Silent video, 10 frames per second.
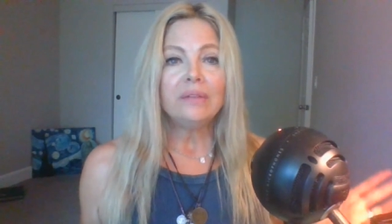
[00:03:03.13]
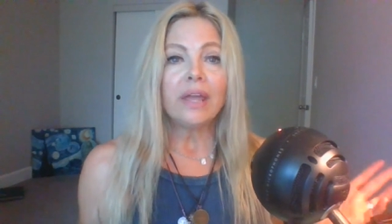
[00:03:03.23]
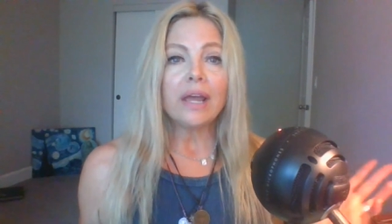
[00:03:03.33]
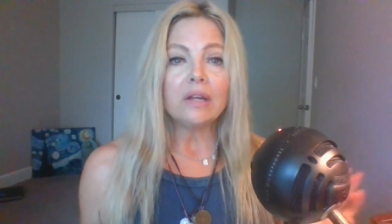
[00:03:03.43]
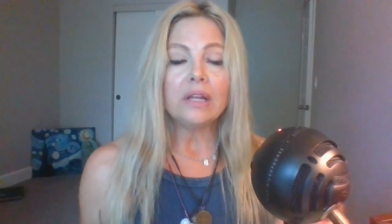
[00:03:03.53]

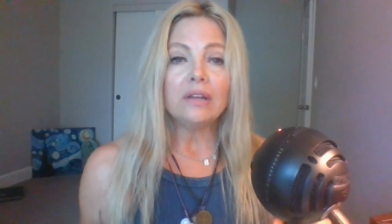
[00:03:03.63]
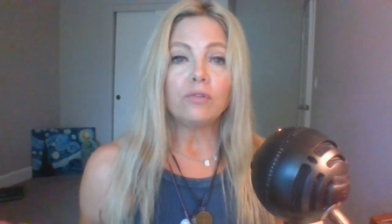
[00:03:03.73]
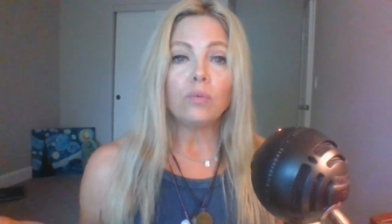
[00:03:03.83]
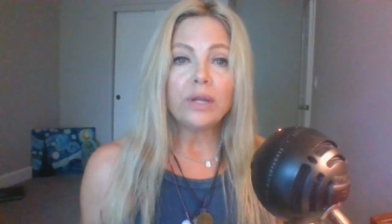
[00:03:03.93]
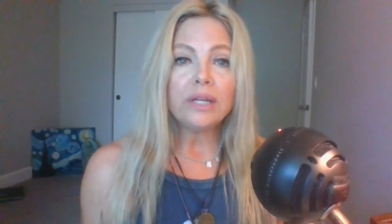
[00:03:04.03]
And if
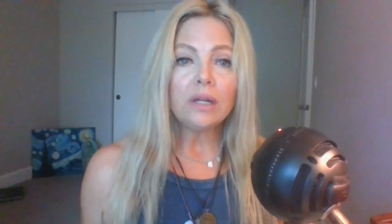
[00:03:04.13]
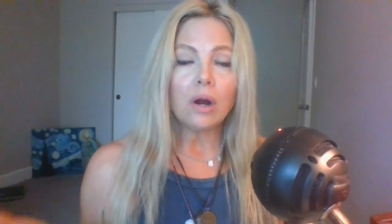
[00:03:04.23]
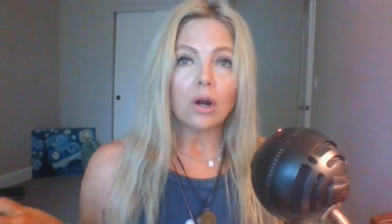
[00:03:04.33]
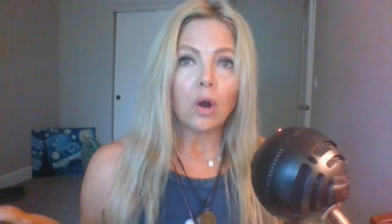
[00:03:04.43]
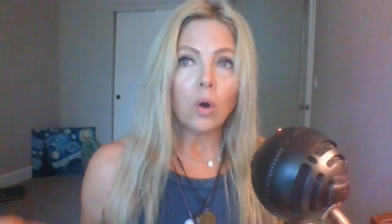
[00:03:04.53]
we
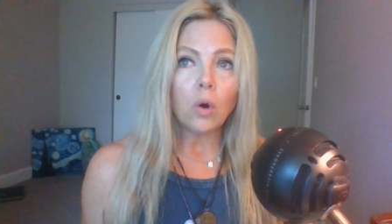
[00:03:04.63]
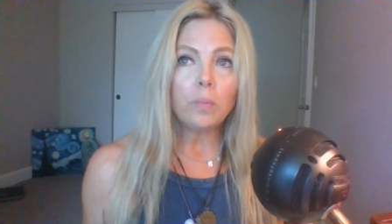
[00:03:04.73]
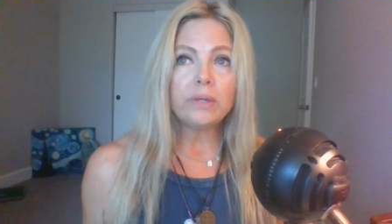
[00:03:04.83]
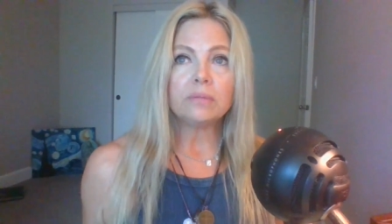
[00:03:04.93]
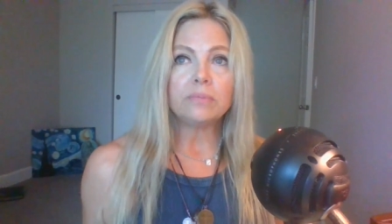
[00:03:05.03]
are
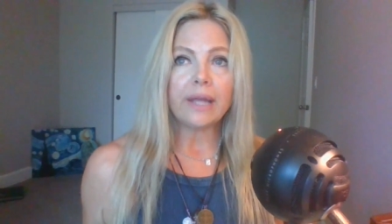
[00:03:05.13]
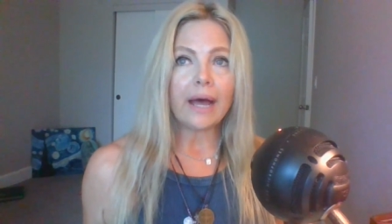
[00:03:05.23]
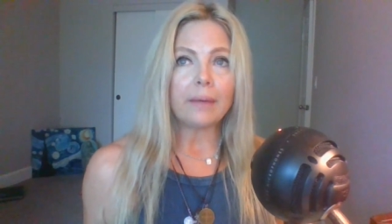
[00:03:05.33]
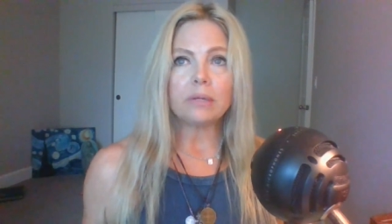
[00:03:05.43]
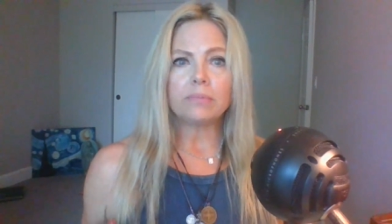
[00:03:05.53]
hoping to be happy,